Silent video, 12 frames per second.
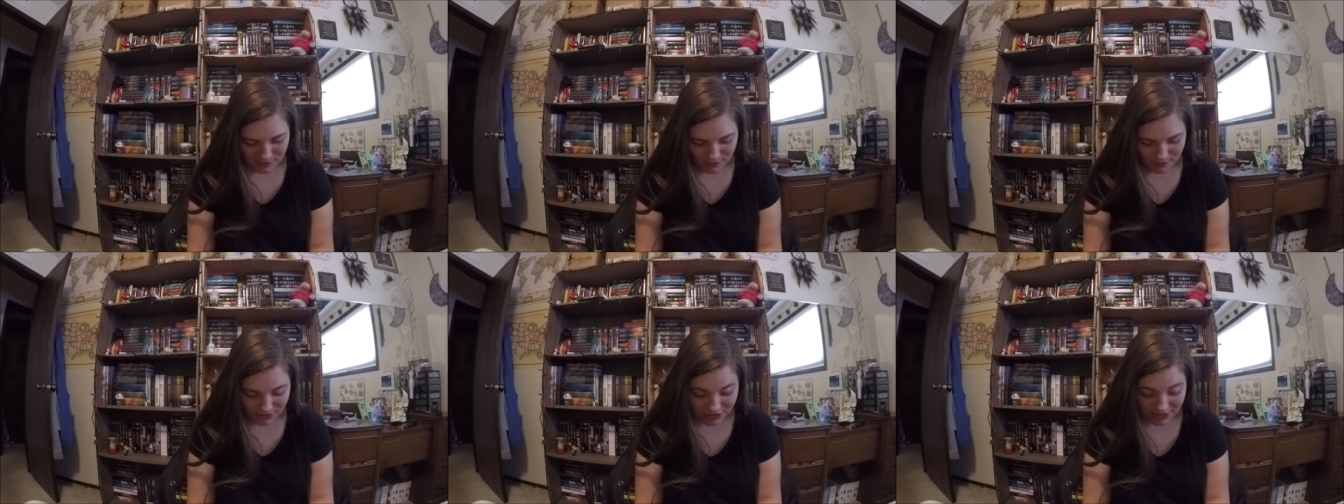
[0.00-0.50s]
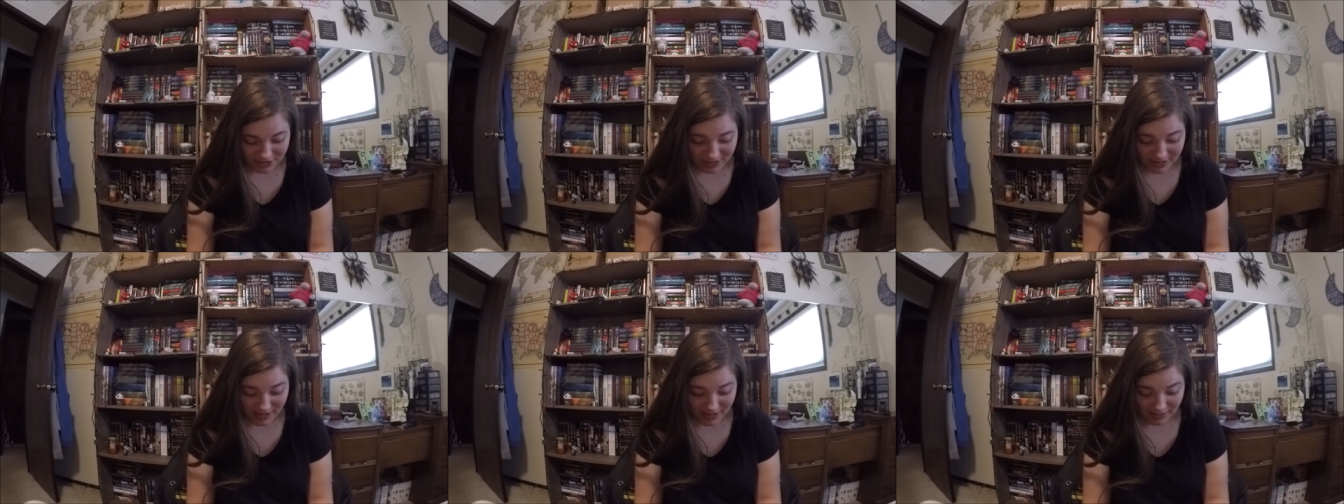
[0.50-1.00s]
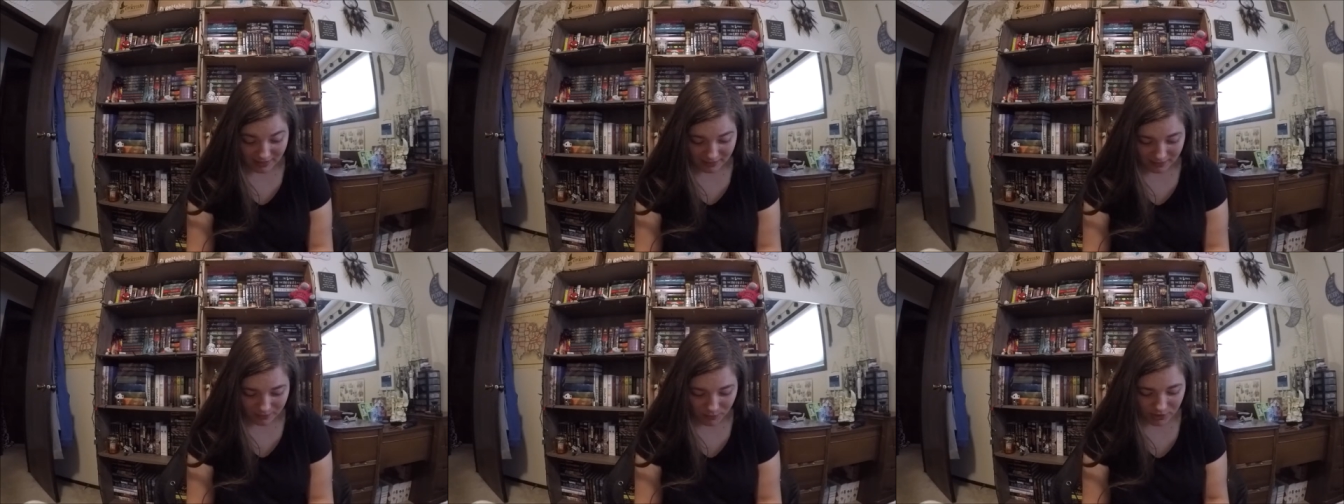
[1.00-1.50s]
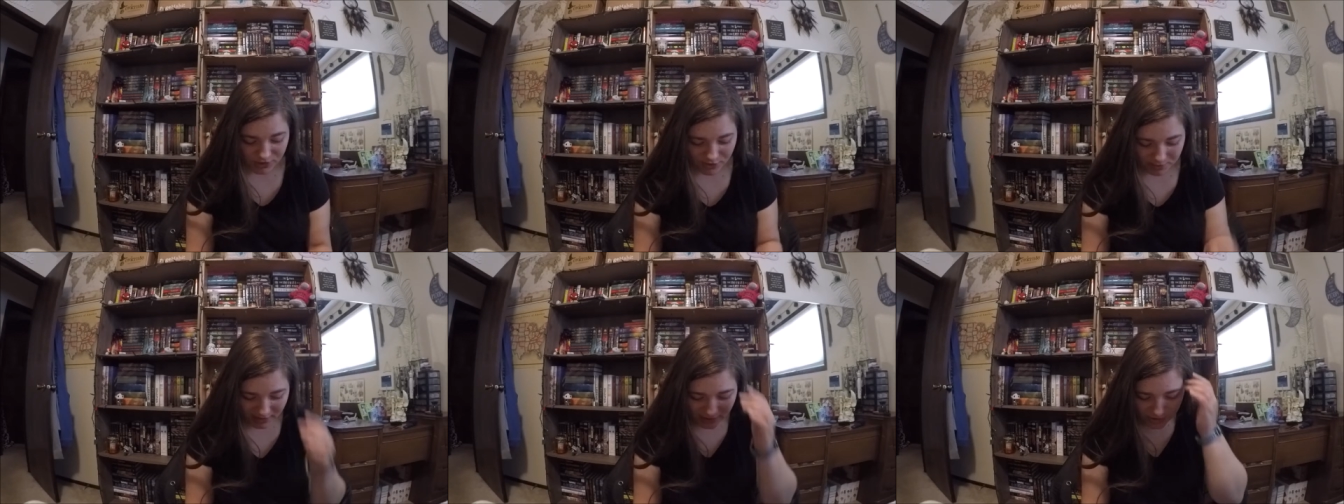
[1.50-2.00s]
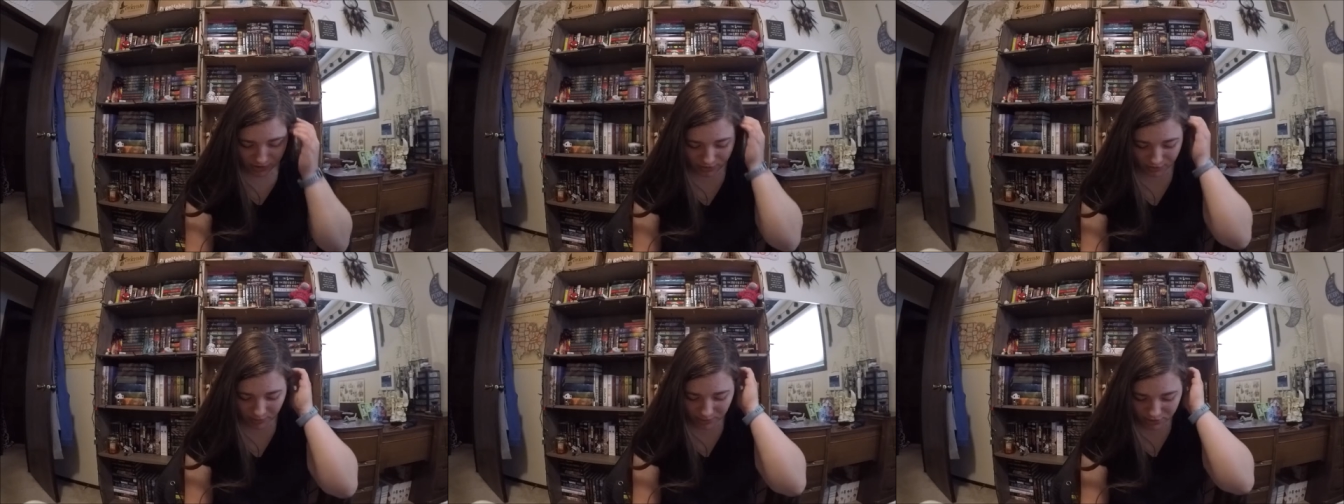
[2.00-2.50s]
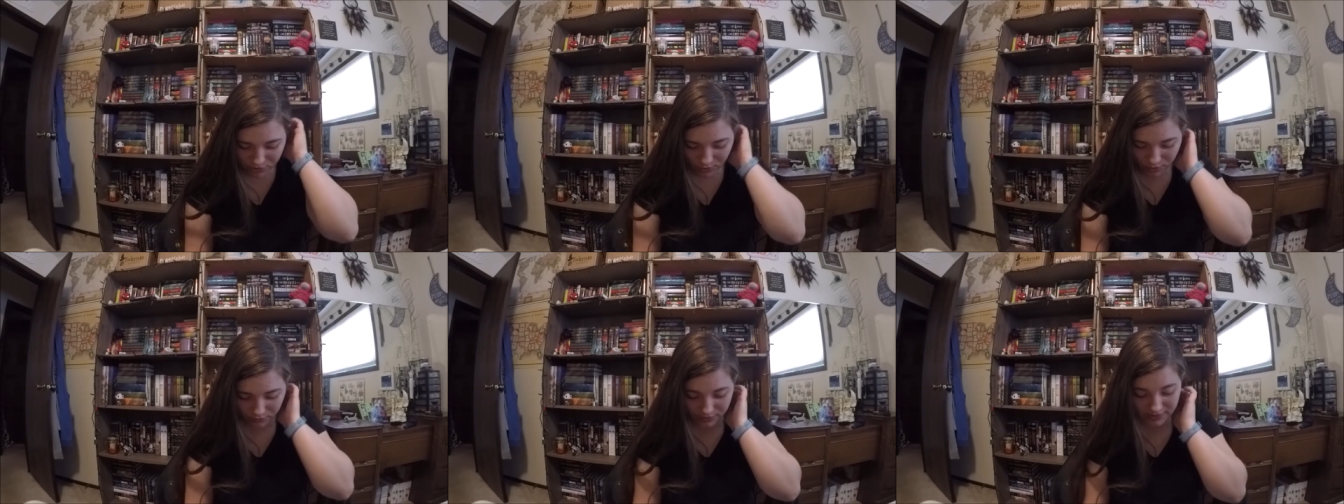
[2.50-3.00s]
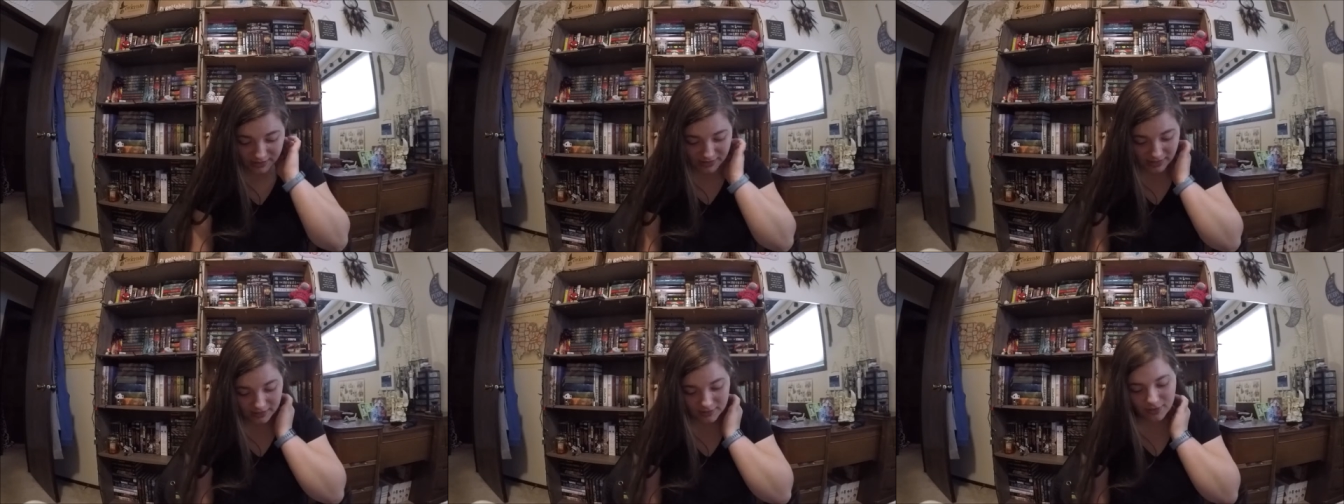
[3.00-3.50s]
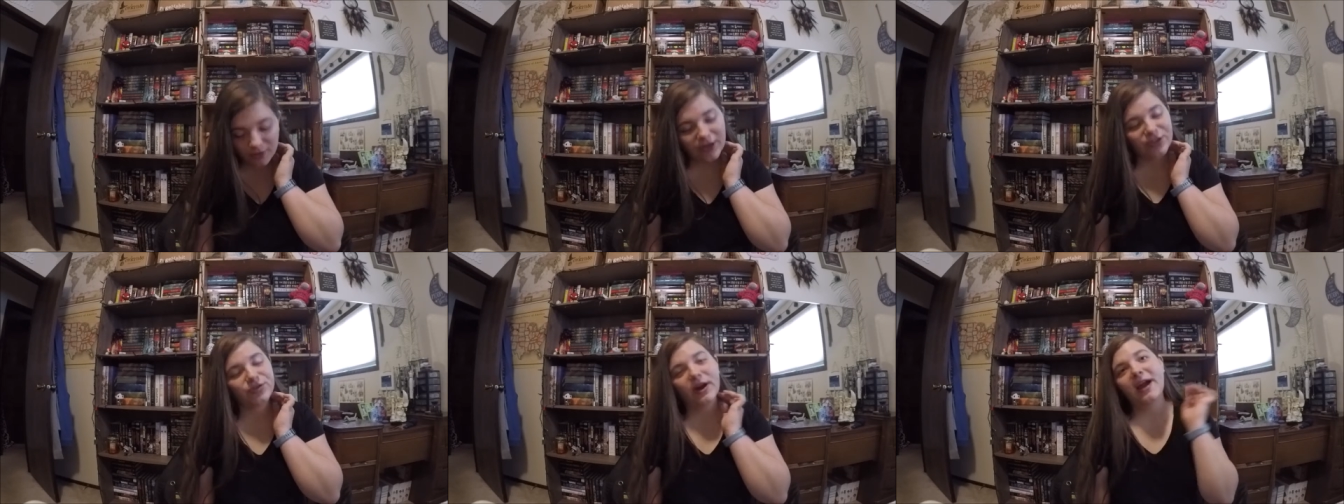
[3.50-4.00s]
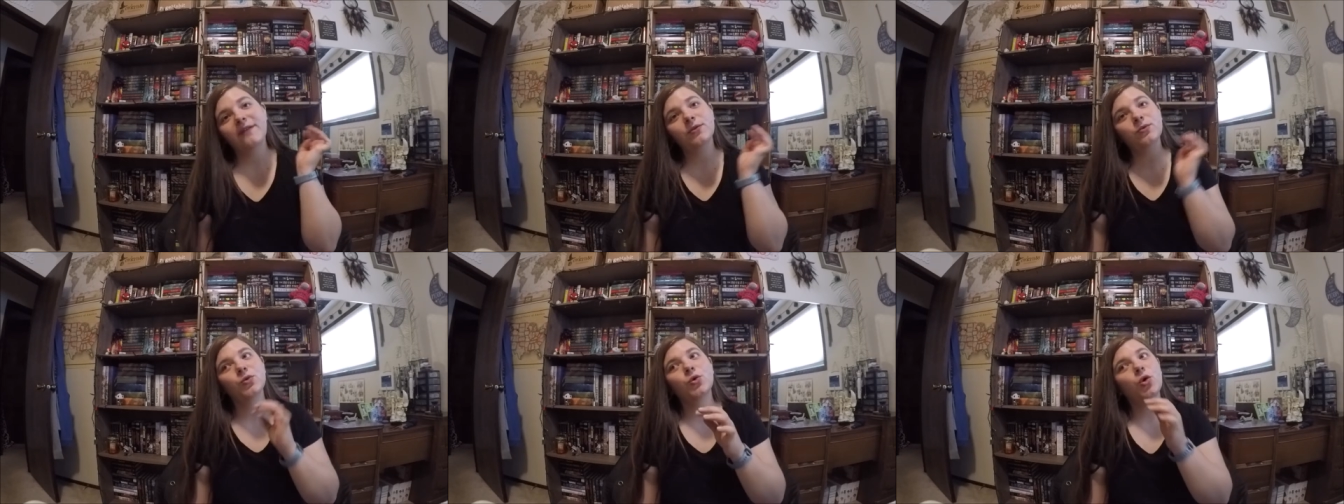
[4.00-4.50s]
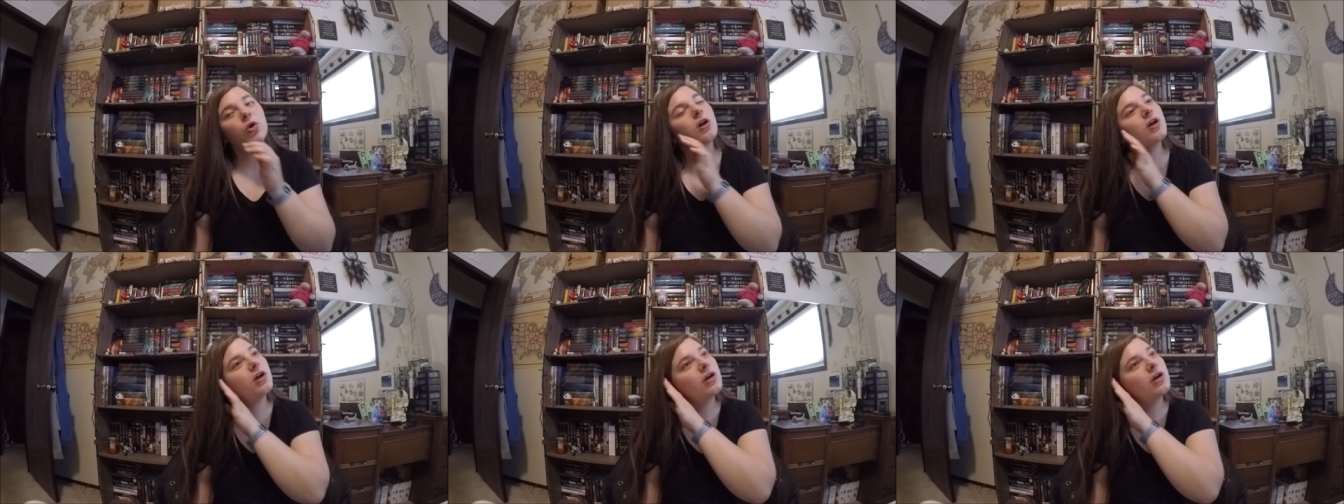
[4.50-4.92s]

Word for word: Question 10. What do you plan to do with books you won't read again? Okay, so I have a rule